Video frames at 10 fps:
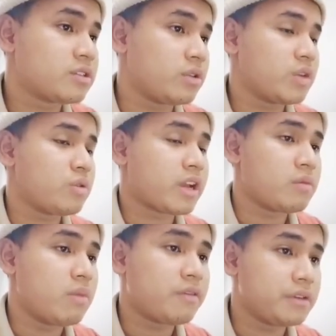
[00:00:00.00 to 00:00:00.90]
so it will become
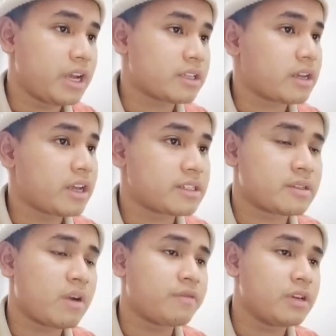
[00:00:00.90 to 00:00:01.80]
a buffer, acts as
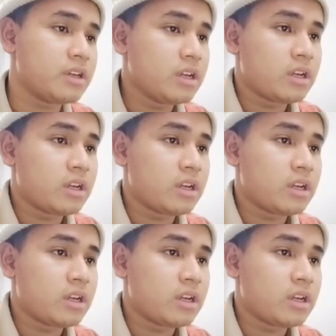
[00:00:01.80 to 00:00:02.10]
a buffer.